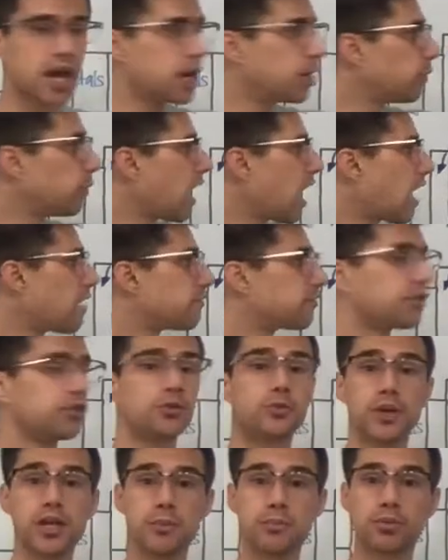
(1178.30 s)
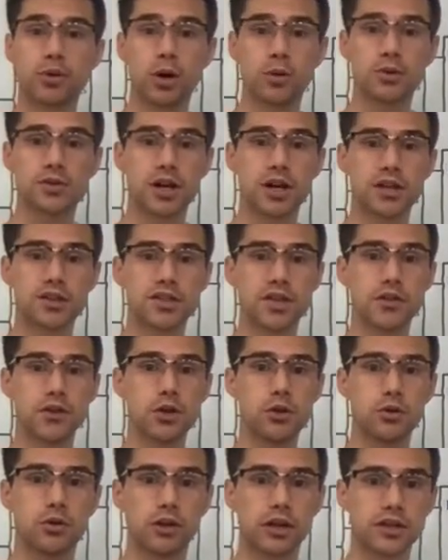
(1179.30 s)
and it would have 3 protons in the
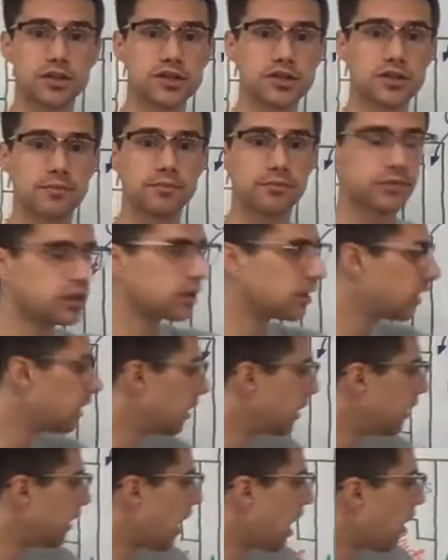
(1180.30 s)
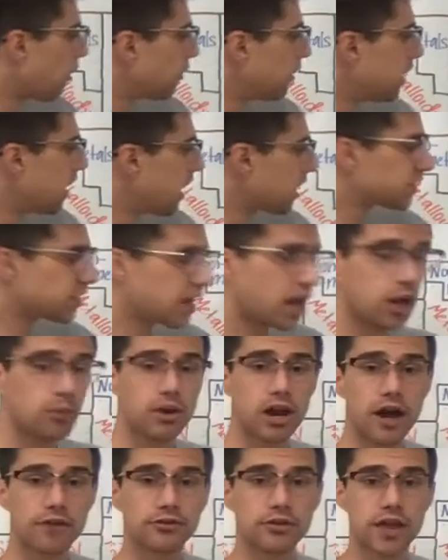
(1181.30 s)
nucleus. Now, the next
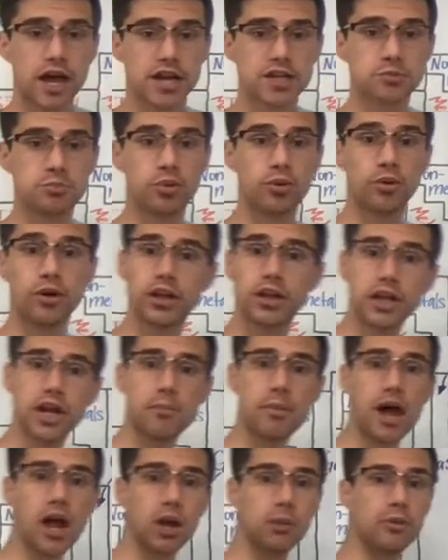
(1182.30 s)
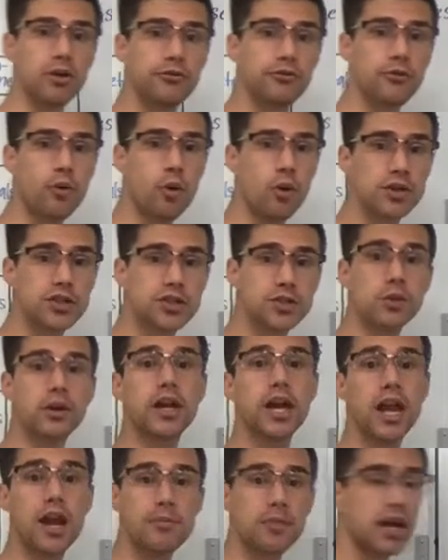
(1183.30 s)
element after that is beryllium, element 4. So
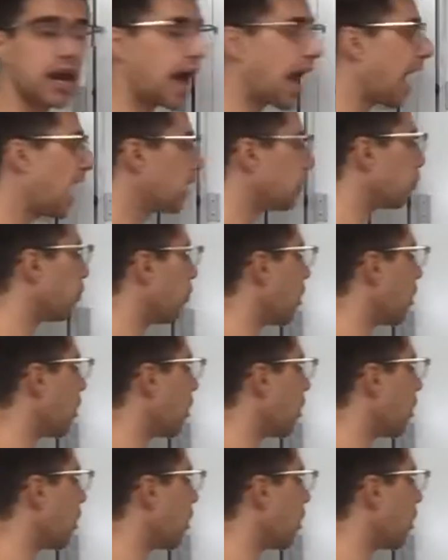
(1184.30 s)
again, I'm going to add